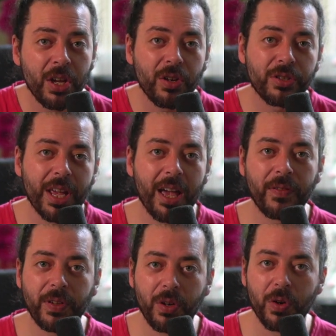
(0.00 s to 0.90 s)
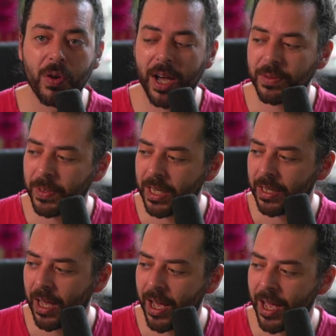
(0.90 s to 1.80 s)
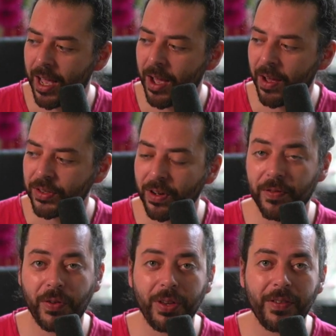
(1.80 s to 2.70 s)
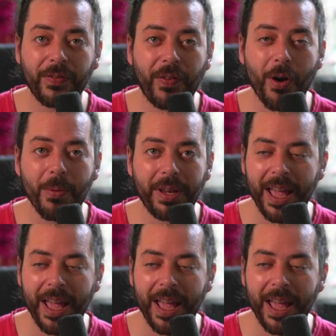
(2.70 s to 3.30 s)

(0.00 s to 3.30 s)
Yourself, you know, as being a sort of fully formed